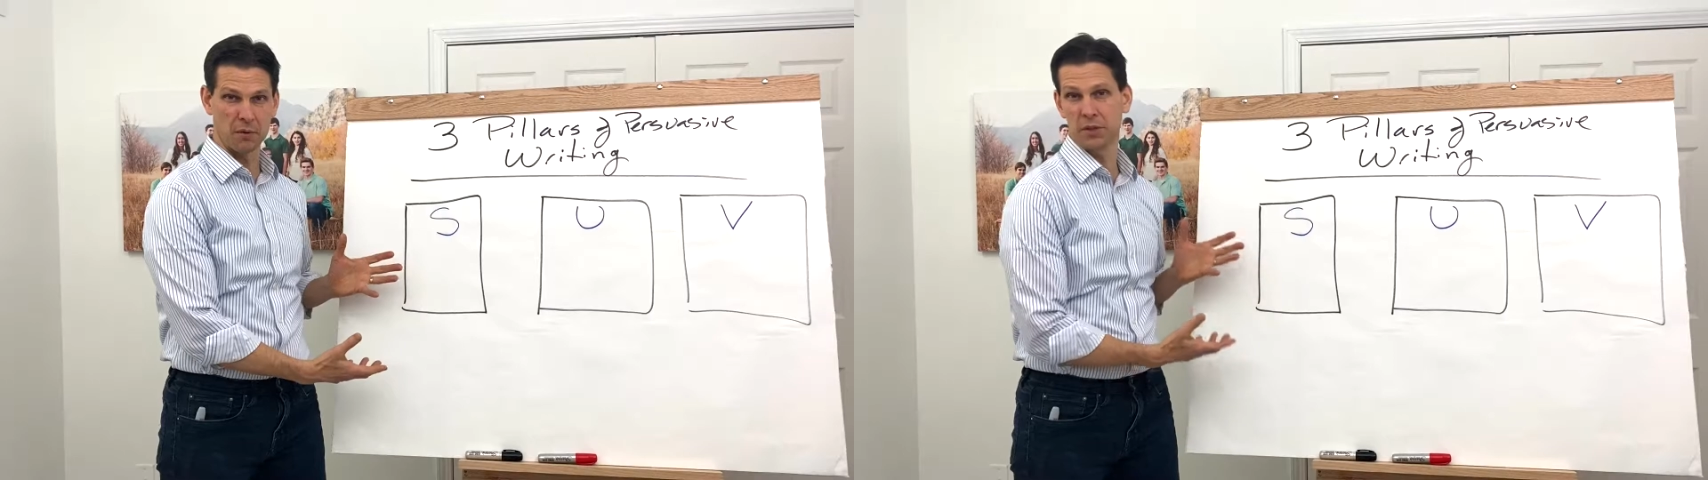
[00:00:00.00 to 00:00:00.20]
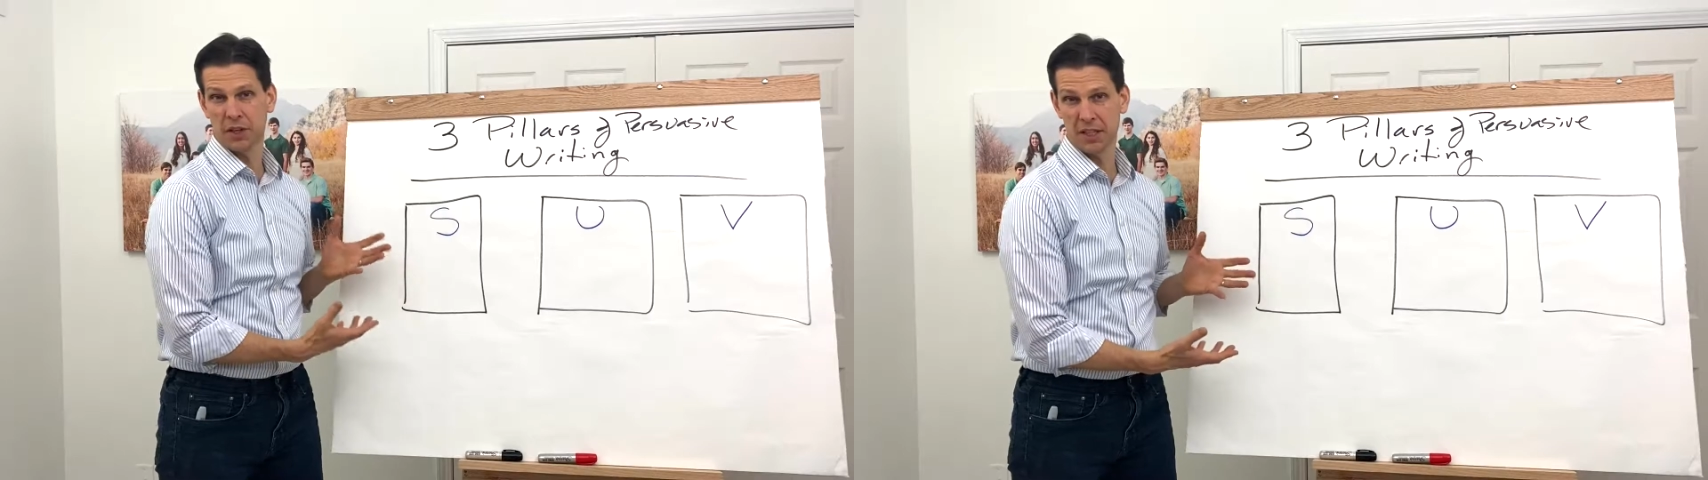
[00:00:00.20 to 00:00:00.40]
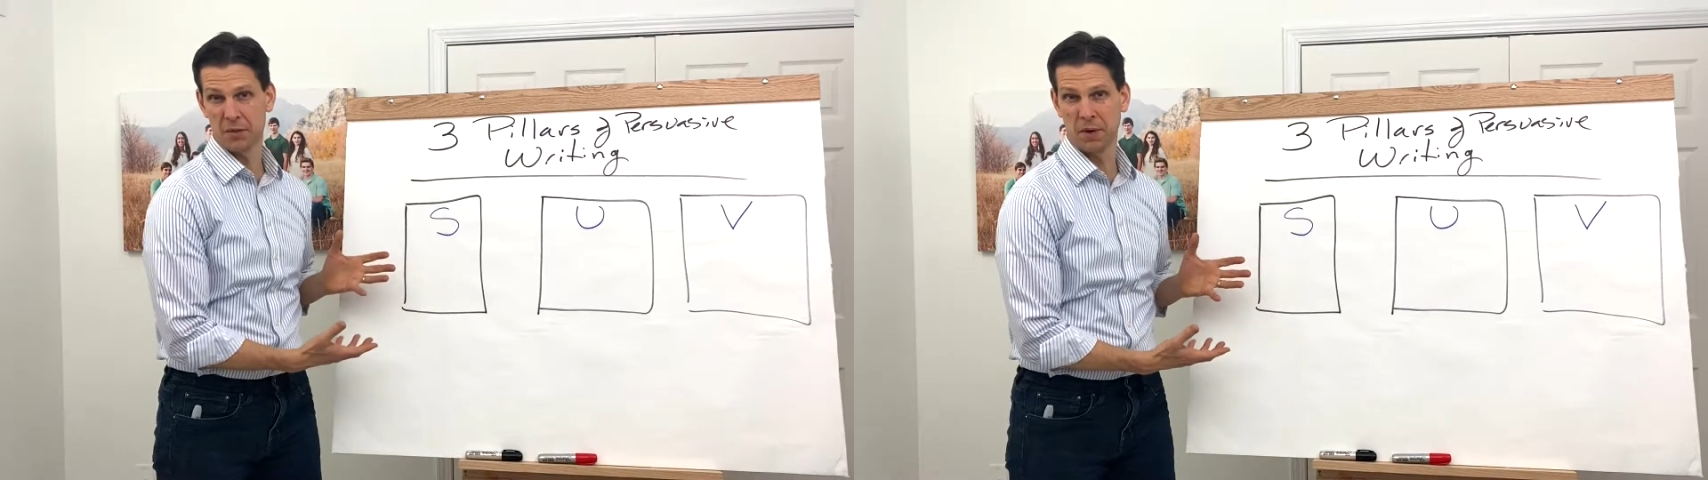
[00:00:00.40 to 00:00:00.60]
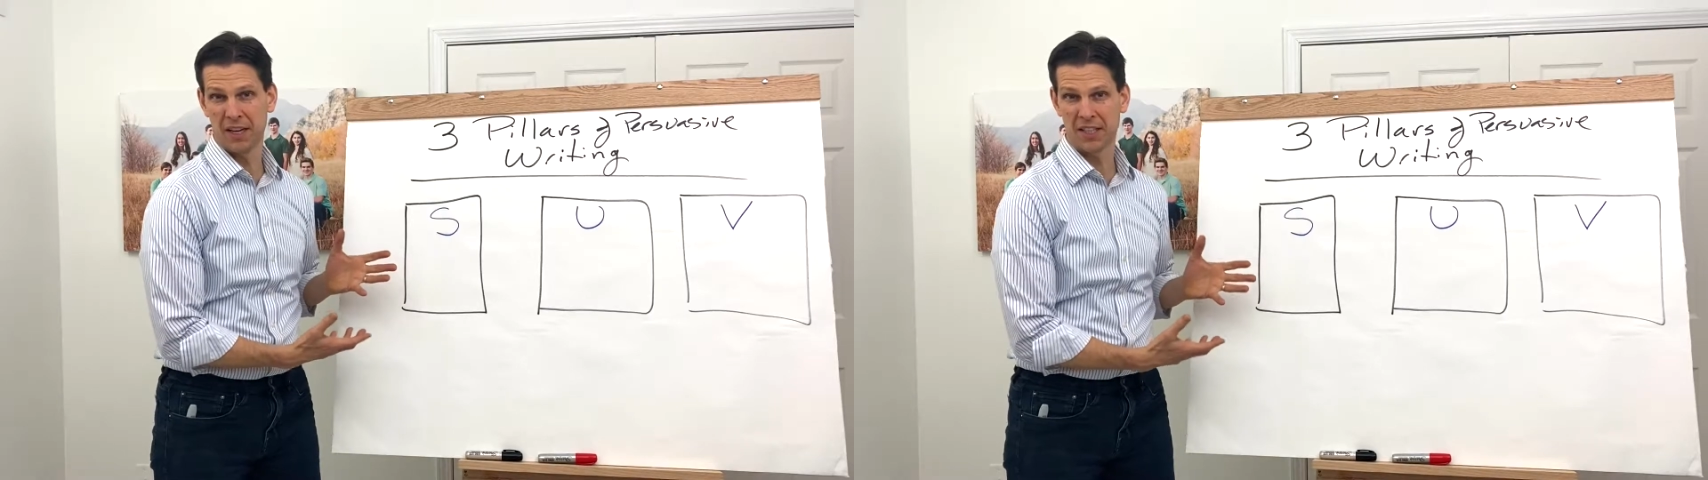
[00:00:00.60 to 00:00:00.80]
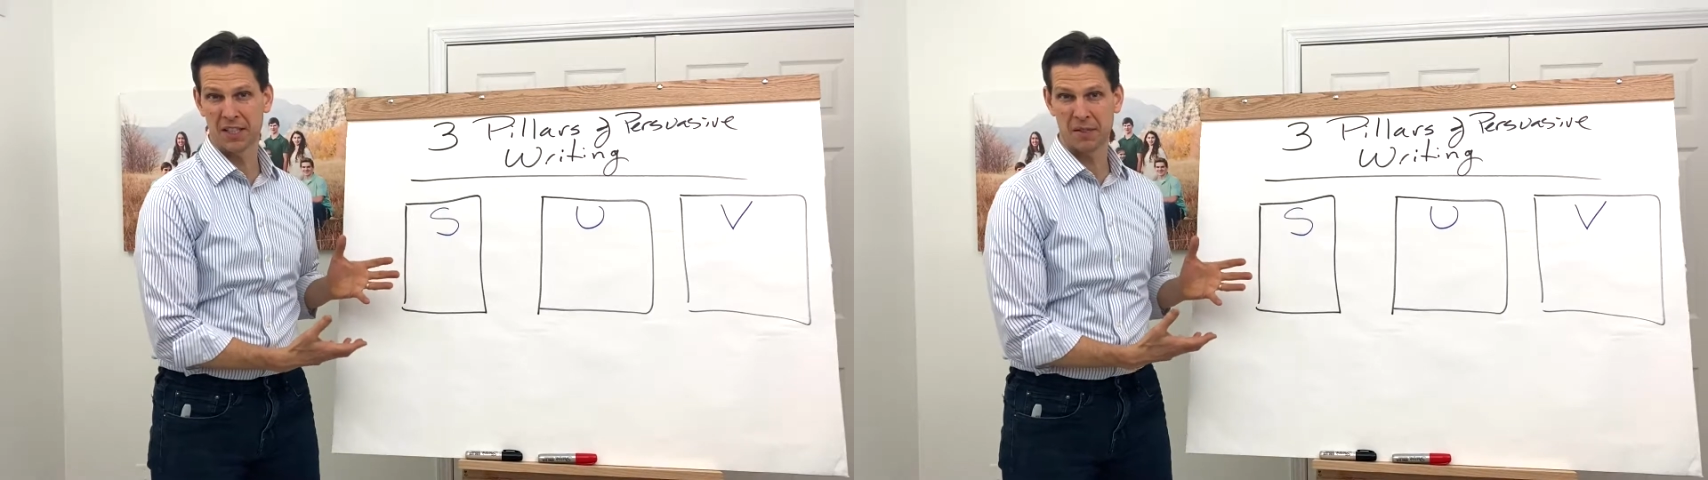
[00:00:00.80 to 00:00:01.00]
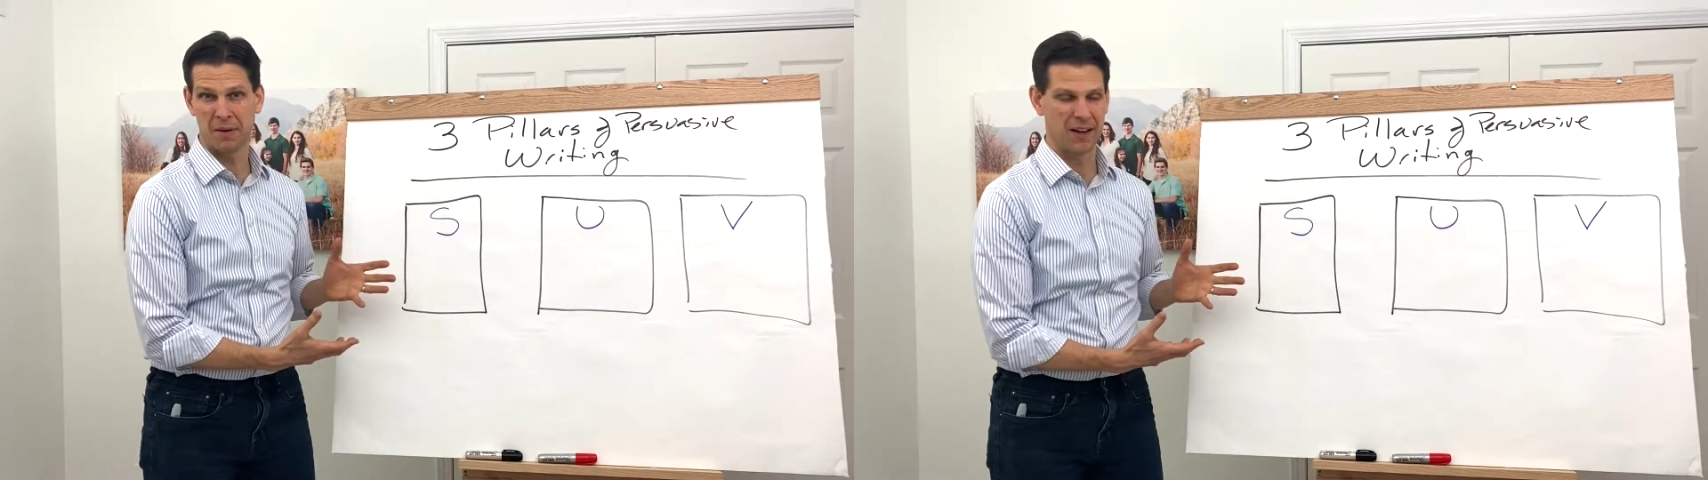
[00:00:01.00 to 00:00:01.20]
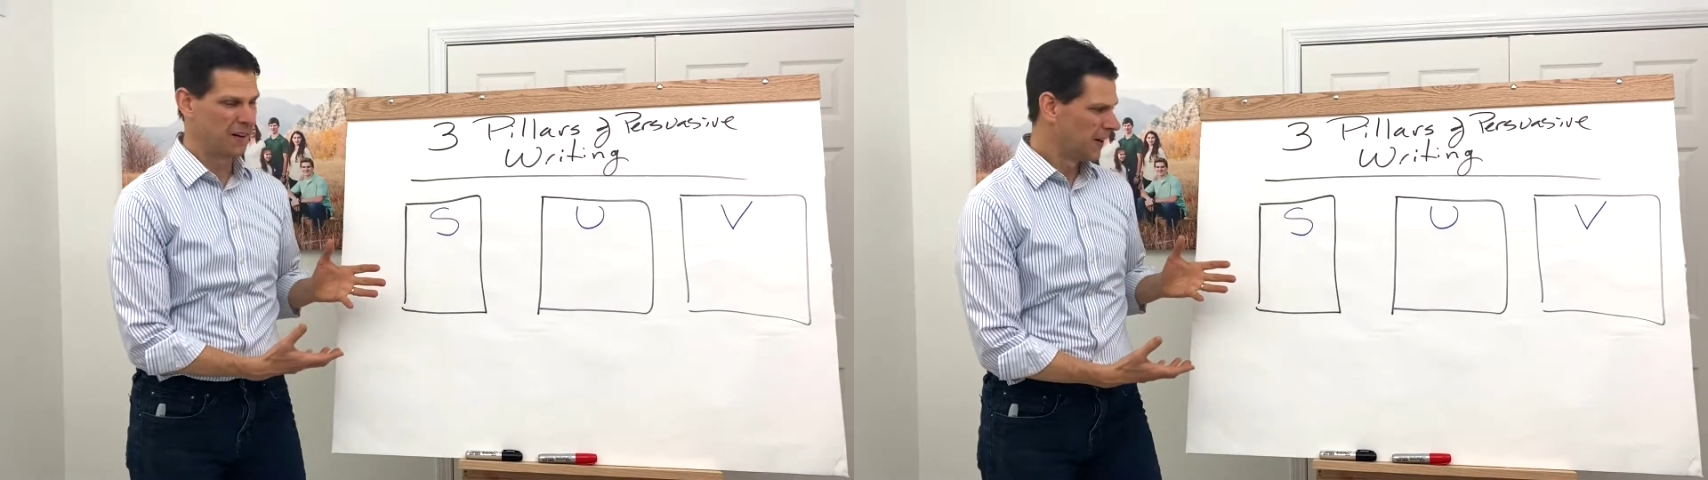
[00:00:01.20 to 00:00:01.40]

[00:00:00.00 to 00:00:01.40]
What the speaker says: which I'll explain in just a minute.